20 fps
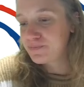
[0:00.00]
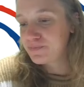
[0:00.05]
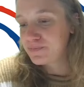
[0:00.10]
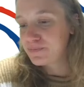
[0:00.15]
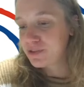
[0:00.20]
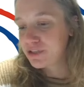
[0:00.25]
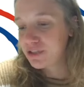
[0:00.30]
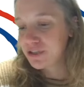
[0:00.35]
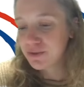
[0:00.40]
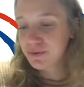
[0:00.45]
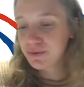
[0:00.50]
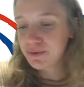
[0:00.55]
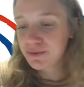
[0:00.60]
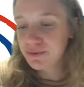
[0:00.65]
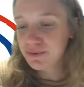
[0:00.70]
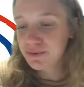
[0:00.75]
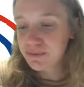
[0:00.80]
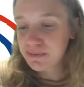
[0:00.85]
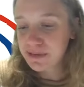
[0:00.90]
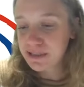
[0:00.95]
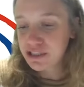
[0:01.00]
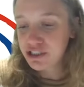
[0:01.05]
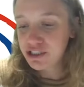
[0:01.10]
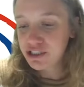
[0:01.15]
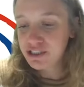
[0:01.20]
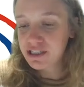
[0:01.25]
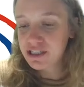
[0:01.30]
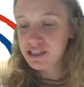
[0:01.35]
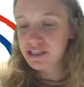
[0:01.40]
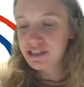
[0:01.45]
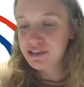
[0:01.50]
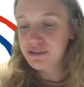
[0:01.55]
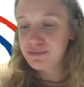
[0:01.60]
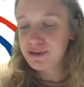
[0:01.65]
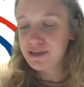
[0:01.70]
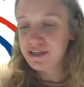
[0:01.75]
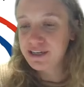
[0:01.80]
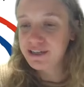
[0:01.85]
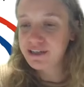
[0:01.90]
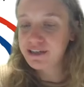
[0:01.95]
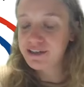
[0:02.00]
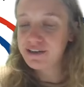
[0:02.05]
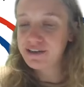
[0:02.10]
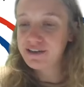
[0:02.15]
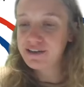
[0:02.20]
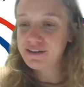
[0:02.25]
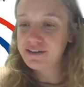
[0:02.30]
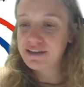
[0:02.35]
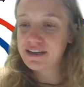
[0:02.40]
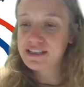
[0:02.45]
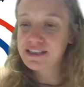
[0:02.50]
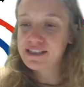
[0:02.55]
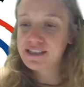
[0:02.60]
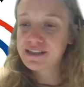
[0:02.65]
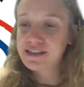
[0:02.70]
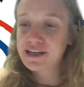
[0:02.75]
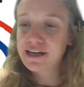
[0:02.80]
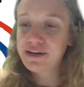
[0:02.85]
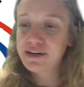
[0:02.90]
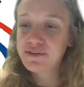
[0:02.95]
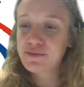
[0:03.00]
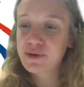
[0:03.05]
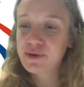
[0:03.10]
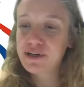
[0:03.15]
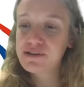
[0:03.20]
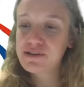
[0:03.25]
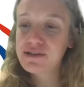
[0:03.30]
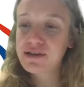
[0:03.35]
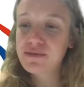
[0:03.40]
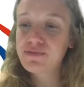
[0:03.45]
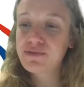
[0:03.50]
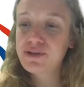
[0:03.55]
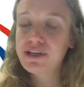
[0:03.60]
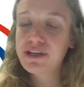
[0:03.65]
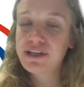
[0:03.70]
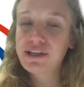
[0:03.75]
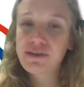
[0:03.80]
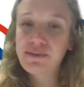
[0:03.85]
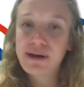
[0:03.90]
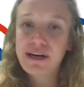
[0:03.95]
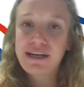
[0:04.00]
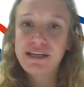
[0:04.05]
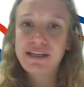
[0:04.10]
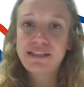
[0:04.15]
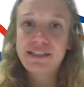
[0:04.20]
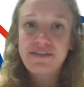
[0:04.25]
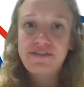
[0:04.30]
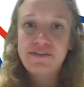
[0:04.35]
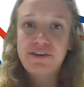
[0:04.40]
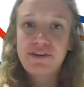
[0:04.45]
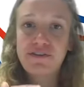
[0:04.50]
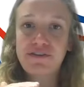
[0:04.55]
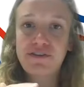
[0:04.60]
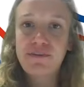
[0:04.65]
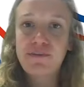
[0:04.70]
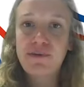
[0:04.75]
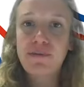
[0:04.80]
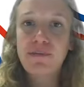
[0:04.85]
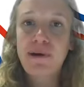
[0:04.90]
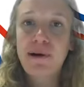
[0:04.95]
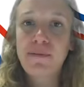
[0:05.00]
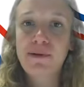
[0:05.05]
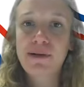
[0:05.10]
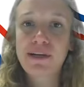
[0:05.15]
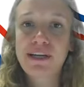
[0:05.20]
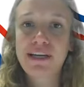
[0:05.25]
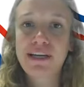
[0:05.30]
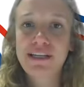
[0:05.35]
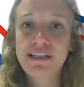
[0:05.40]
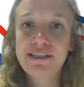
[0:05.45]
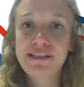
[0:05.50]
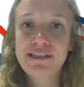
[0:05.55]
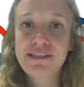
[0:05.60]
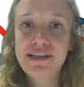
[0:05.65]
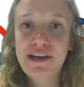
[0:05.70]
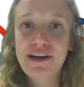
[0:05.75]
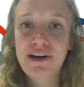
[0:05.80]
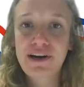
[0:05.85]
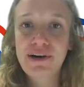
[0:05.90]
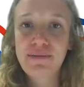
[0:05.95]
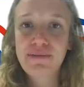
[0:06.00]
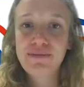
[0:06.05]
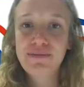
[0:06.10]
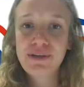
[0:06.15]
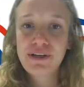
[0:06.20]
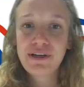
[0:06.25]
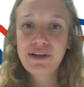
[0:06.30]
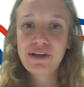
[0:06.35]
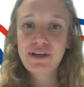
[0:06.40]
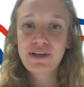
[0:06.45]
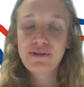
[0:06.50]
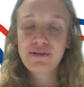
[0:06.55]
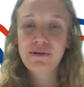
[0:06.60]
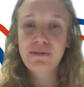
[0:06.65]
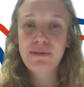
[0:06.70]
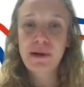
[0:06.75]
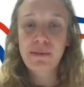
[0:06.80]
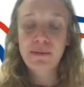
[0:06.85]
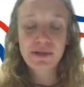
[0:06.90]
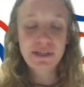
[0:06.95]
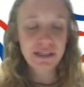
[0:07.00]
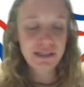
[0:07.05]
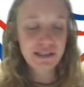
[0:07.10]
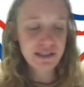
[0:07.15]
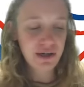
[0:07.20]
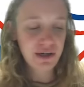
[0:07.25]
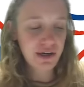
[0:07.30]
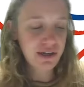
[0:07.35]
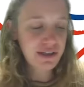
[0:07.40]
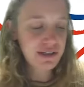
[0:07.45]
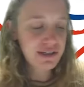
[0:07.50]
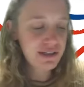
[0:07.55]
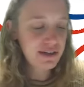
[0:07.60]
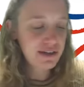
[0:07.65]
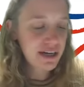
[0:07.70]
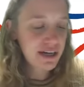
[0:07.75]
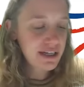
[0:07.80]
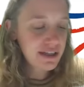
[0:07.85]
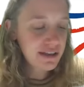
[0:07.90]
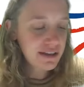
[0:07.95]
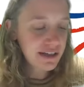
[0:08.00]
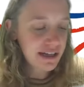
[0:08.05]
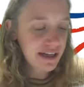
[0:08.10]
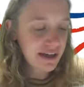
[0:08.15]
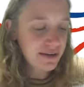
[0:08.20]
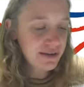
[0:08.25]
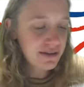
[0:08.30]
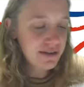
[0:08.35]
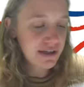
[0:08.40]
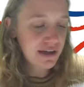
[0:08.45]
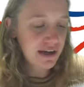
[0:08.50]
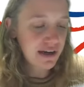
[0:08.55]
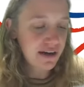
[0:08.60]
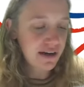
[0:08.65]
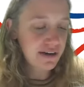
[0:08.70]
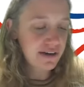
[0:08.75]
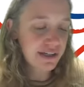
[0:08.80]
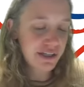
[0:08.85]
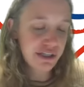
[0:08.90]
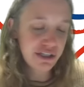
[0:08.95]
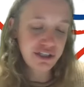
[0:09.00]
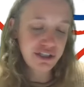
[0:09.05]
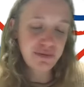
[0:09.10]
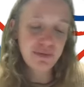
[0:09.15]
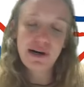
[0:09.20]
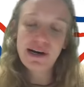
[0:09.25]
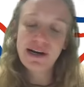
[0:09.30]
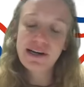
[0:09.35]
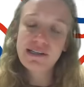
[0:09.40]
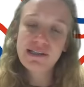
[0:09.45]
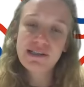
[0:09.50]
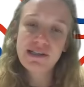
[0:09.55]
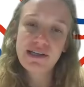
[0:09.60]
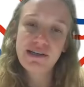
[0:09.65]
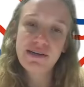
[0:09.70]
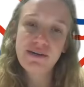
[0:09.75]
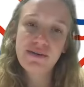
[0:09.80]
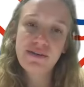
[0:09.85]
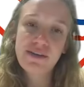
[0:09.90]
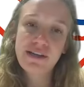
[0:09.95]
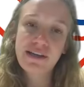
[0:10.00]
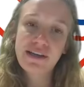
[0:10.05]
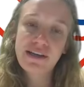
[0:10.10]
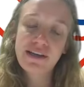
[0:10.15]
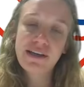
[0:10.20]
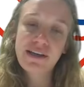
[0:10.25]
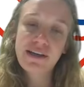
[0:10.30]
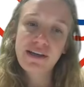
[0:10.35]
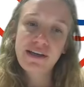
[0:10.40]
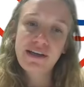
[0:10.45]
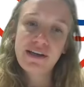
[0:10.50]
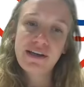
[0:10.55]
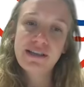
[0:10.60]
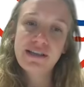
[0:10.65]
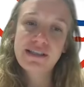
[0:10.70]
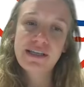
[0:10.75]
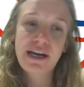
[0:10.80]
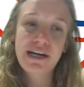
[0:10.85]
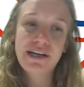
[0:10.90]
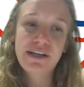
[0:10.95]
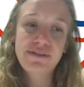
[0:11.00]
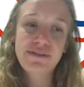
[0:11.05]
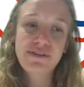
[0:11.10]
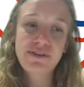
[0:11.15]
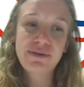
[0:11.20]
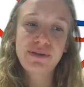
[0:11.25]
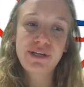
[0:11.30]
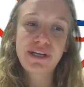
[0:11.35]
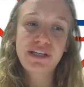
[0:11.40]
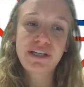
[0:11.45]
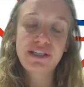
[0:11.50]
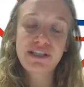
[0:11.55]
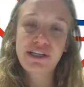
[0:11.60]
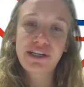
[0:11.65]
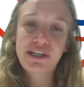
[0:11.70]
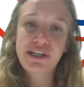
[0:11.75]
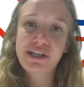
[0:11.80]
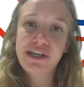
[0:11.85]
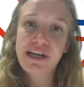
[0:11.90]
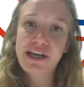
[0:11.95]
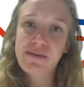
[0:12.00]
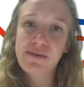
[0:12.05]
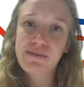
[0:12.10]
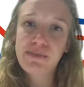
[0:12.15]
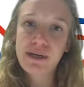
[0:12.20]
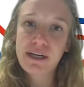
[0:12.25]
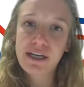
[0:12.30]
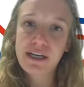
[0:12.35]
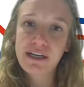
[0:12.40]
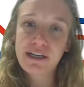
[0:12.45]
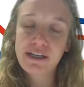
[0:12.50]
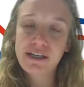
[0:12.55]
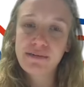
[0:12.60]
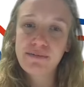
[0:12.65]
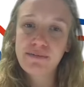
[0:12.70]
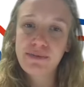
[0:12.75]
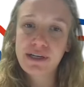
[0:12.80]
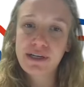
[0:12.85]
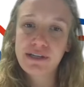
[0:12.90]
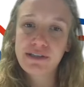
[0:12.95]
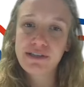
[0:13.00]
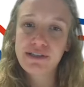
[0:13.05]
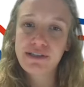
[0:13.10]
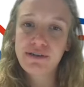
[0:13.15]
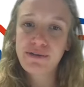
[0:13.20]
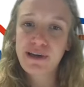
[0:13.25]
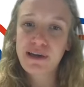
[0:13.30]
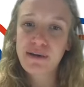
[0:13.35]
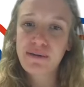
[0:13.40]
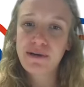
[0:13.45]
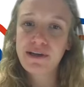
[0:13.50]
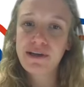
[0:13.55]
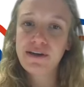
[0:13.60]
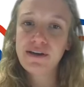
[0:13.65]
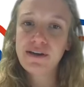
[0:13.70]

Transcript: You mentioned that you might, that's kind of where something you might differ from Republicans. Um, Republicans on. Is there anything else uh, issue wise that you think is kind of unique to your campaign compared to maybe